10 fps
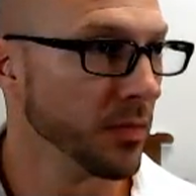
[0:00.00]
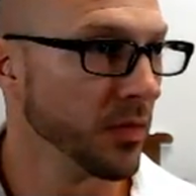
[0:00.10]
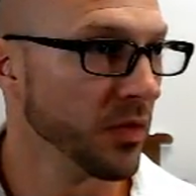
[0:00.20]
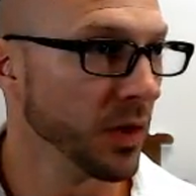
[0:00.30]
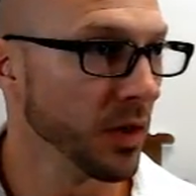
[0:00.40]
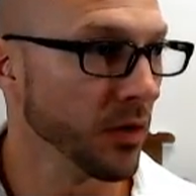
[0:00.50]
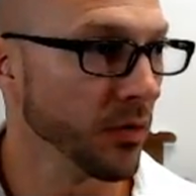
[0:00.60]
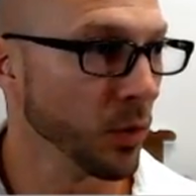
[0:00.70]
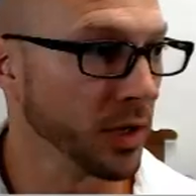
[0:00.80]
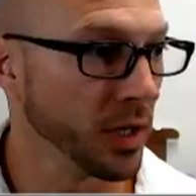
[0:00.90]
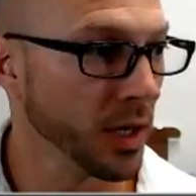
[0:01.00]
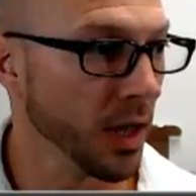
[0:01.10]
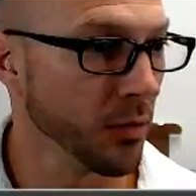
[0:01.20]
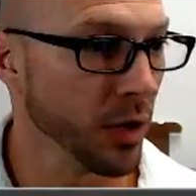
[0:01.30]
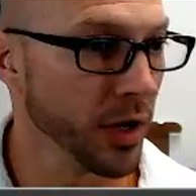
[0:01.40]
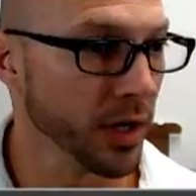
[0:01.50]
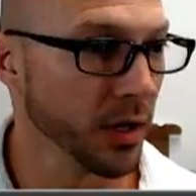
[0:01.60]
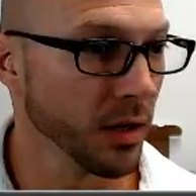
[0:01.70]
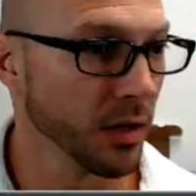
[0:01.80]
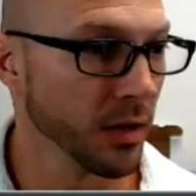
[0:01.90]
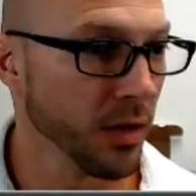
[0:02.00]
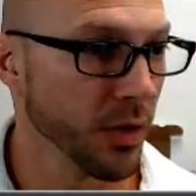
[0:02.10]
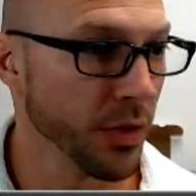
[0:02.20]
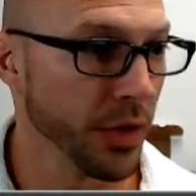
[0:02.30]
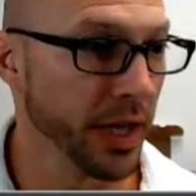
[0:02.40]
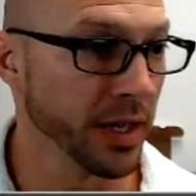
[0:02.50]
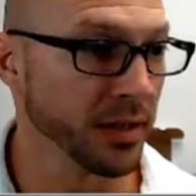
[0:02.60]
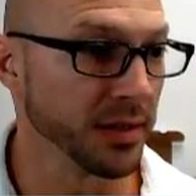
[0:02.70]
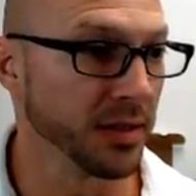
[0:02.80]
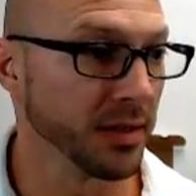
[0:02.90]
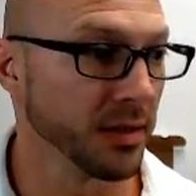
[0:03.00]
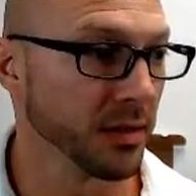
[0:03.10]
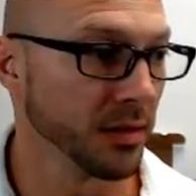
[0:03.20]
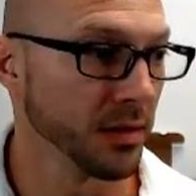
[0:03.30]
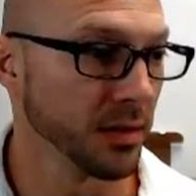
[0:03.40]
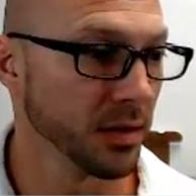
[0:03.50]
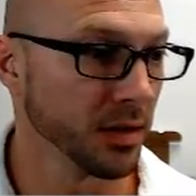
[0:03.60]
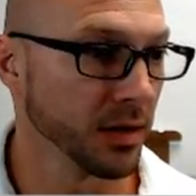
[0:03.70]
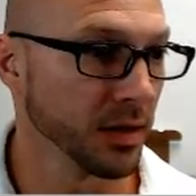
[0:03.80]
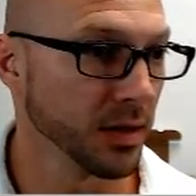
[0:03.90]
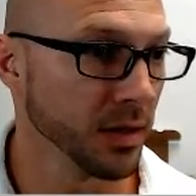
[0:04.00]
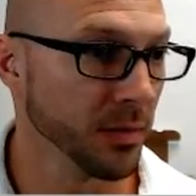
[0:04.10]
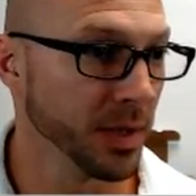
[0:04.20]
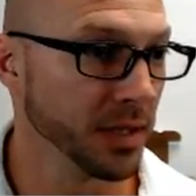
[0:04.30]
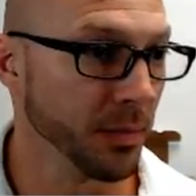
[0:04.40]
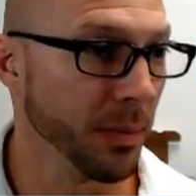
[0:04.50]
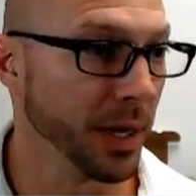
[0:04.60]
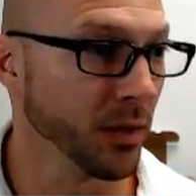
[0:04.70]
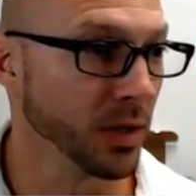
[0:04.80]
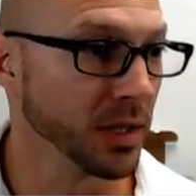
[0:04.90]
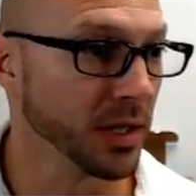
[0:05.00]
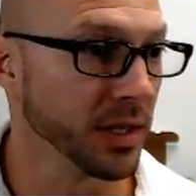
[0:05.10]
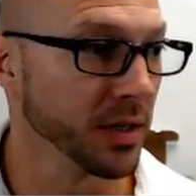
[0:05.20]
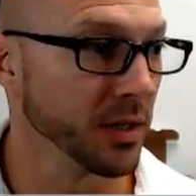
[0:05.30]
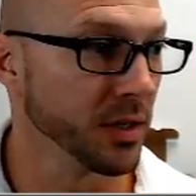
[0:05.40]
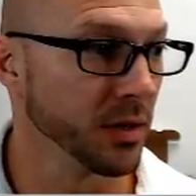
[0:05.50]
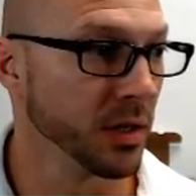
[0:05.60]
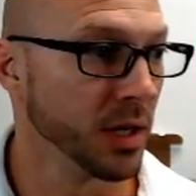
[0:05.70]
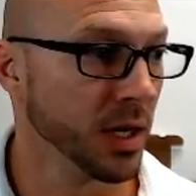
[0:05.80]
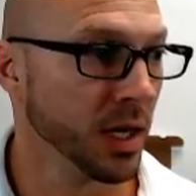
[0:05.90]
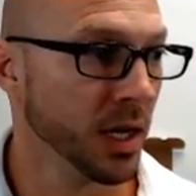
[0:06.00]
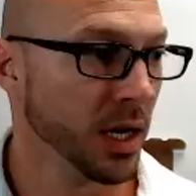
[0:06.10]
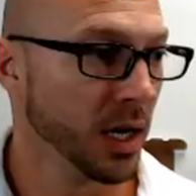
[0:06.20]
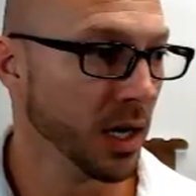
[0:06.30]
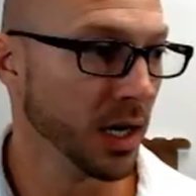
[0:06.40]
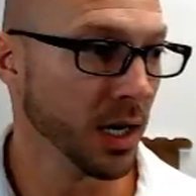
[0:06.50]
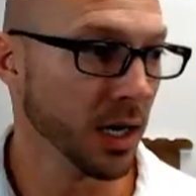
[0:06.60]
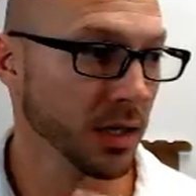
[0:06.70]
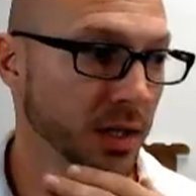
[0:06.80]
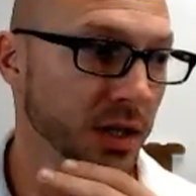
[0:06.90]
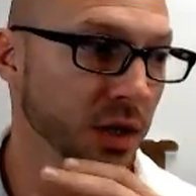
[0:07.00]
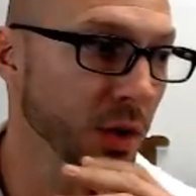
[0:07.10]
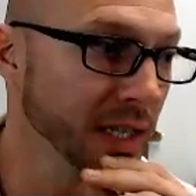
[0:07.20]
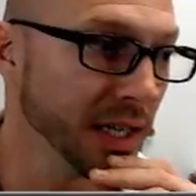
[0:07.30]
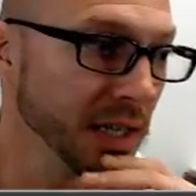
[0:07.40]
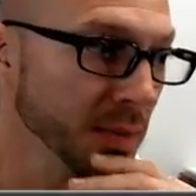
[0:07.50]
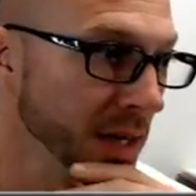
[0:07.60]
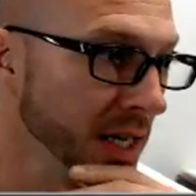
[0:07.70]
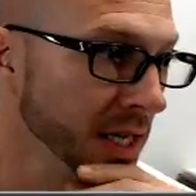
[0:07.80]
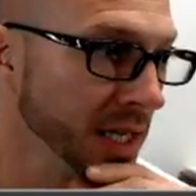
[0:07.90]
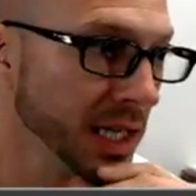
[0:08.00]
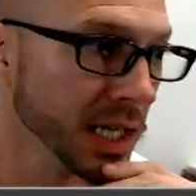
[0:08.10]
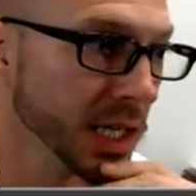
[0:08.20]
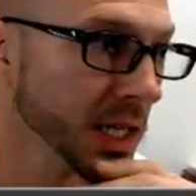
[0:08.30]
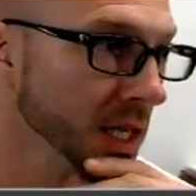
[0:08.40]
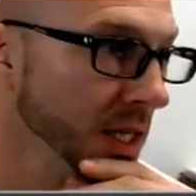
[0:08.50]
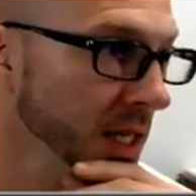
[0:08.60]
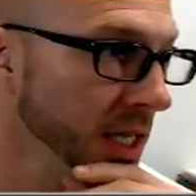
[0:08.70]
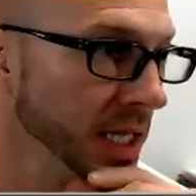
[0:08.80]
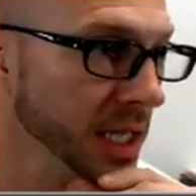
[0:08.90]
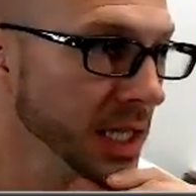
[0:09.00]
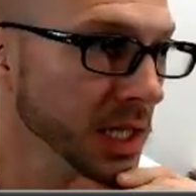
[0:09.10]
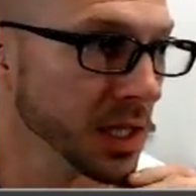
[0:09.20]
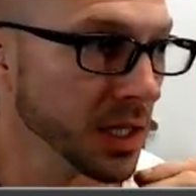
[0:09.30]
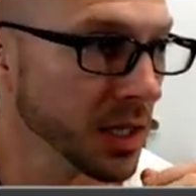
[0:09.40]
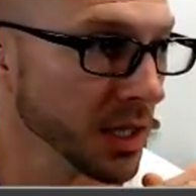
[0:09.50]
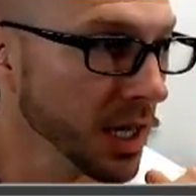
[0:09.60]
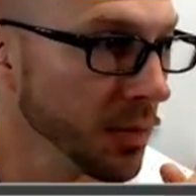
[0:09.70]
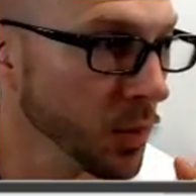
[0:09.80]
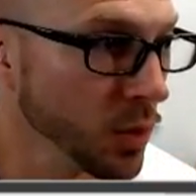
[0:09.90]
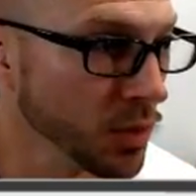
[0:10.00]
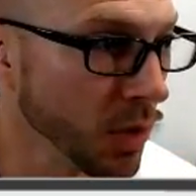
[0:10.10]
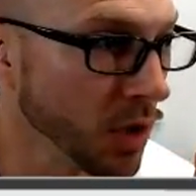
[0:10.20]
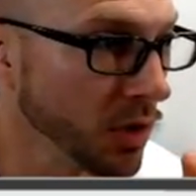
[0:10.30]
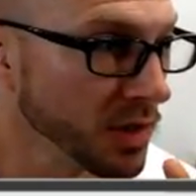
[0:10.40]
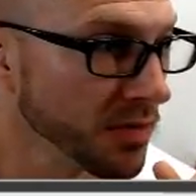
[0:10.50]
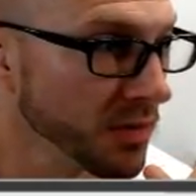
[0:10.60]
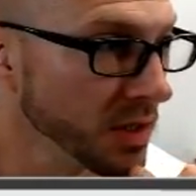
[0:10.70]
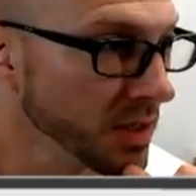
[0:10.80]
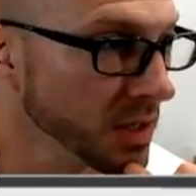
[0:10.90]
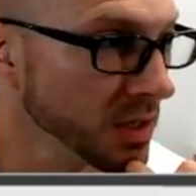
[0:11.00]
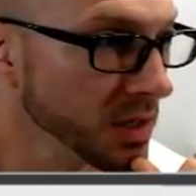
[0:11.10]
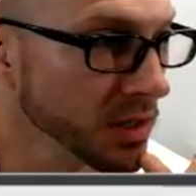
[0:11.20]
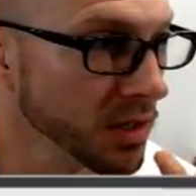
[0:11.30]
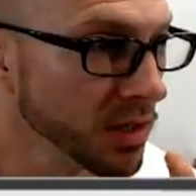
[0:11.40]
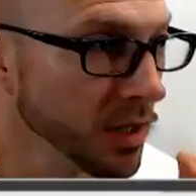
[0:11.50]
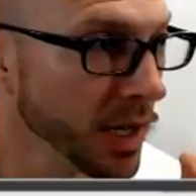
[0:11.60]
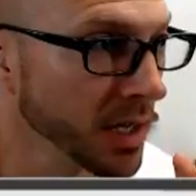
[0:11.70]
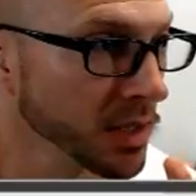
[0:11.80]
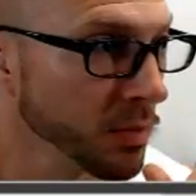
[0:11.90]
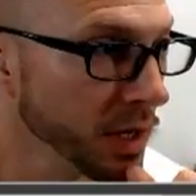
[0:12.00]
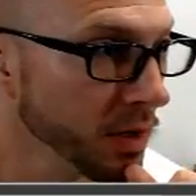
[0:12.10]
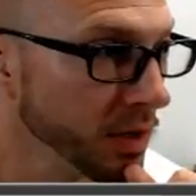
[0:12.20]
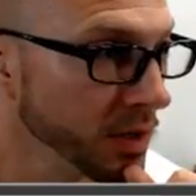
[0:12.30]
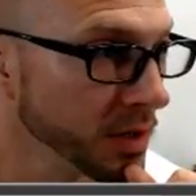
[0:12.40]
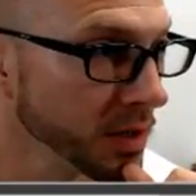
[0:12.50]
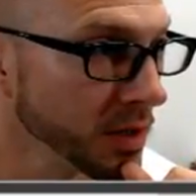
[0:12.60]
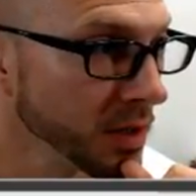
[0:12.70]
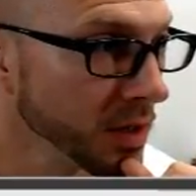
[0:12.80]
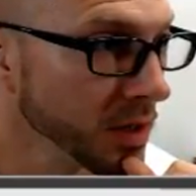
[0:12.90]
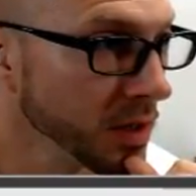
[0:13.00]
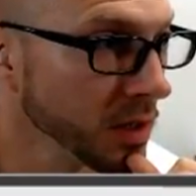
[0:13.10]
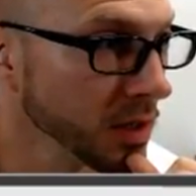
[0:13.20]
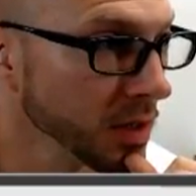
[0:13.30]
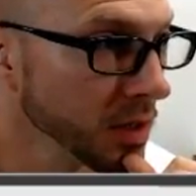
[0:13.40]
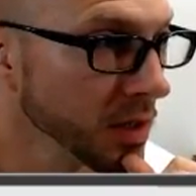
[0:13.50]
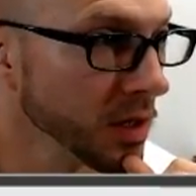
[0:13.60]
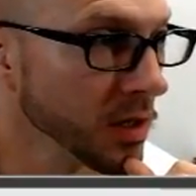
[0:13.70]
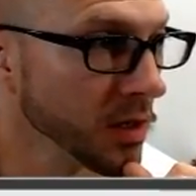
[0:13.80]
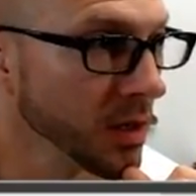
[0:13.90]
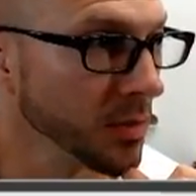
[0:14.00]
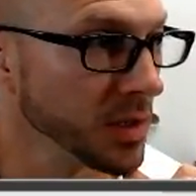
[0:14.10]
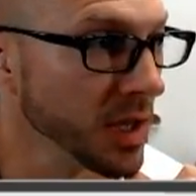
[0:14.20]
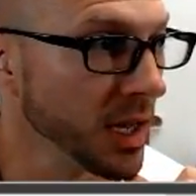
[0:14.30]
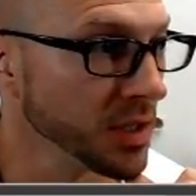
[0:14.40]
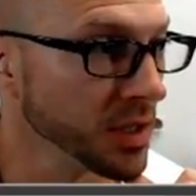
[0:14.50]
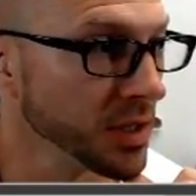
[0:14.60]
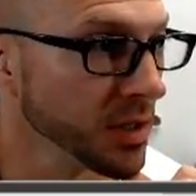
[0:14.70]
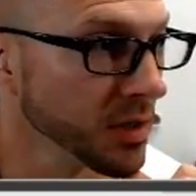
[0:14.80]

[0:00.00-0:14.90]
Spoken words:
Fun little $14 break. 30 hits. Can be some big ones in here too. There's a USA spot. All right. And then the combos, Marlins, Phillies, D-backs, Mariners, Cubs, Dodgers.